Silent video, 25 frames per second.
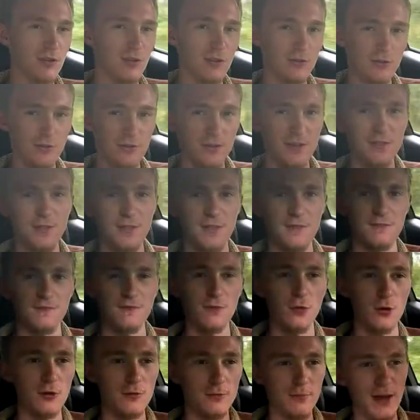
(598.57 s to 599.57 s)
underneath the
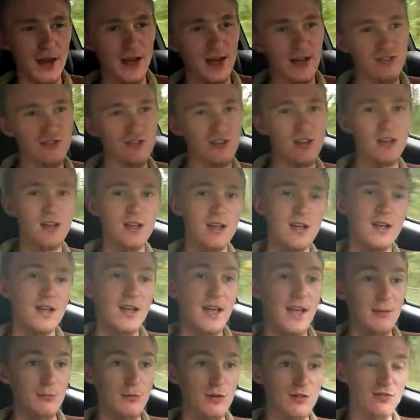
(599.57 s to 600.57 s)
Ford badge.
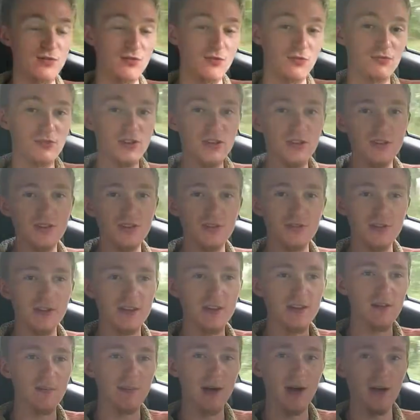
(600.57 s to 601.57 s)
And what's really
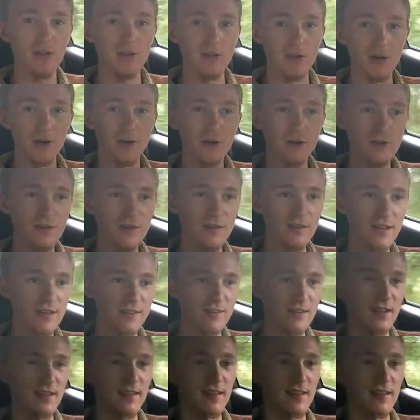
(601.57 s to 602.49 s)
unique about those is that